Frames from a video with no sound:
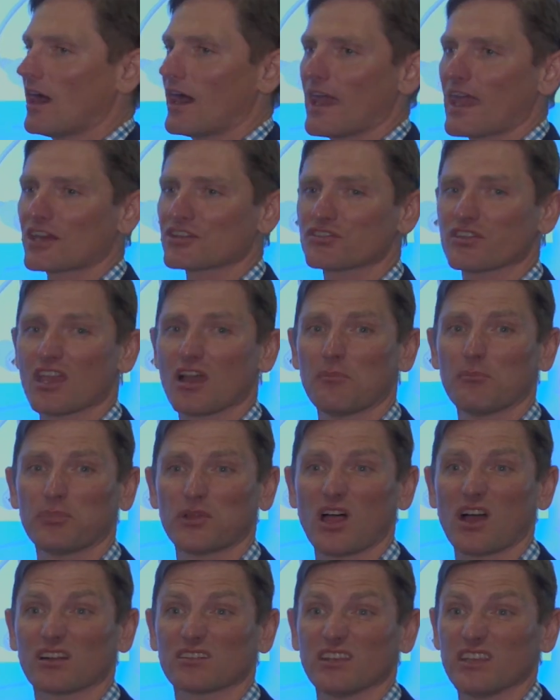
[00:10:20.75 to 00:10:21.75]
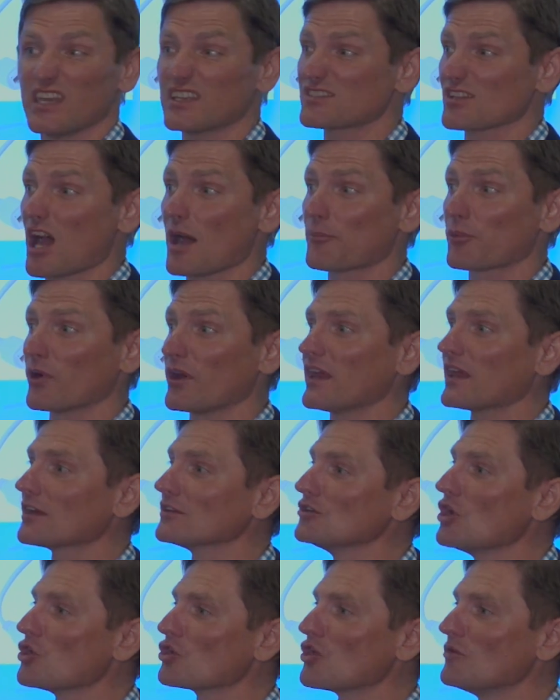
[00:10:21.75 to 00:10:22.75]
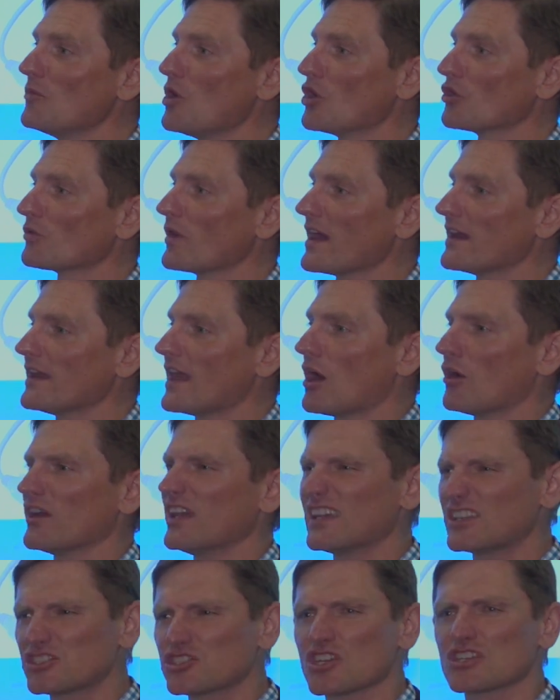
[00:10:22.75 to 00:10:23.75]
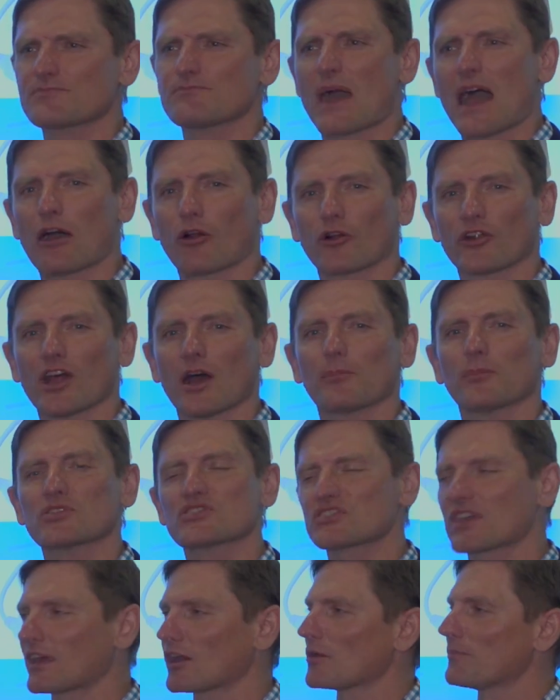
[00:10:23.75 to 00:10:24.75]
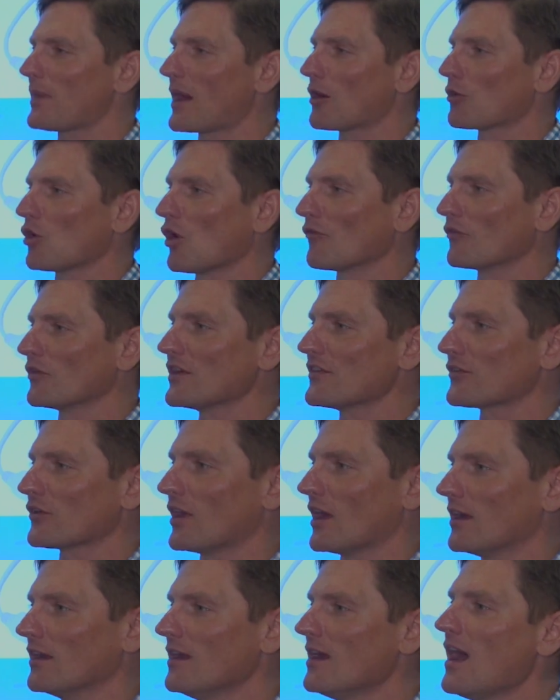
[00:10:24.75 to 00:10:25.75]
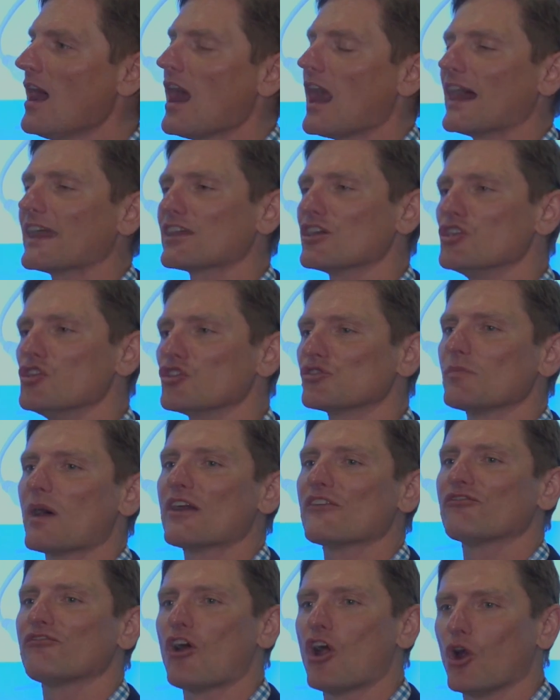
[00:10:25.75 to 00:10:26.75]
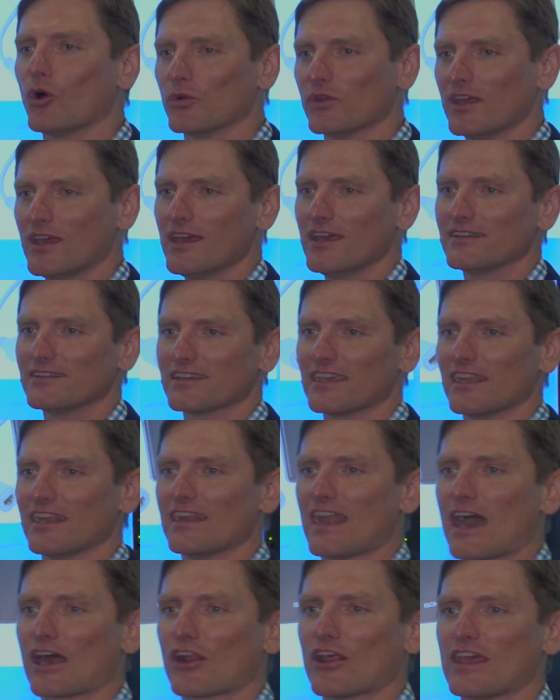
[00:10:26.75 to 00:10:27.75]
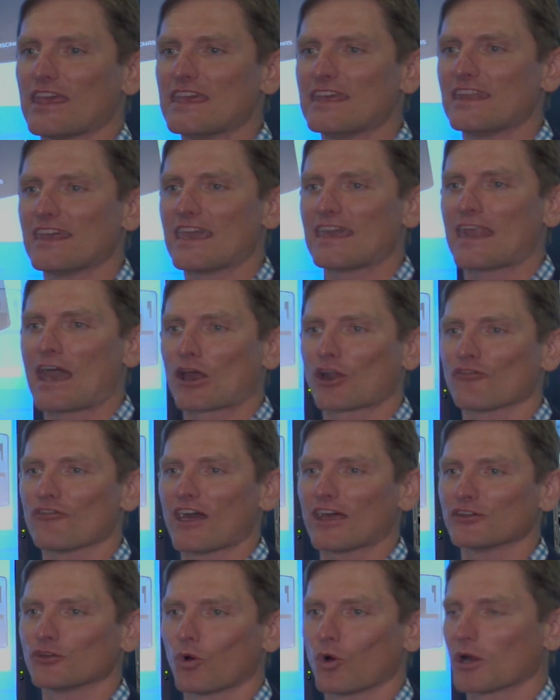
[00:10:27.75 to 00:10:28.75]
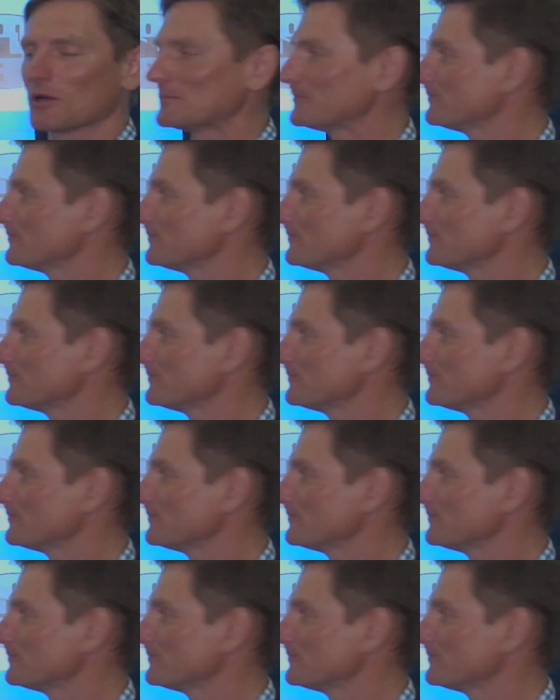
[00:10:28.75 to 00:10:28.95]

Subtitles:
I actually unplugged. It's operating in local mode right now. It's just powered up with standard power over Ethernet. I can use my phone to get in and out of that door.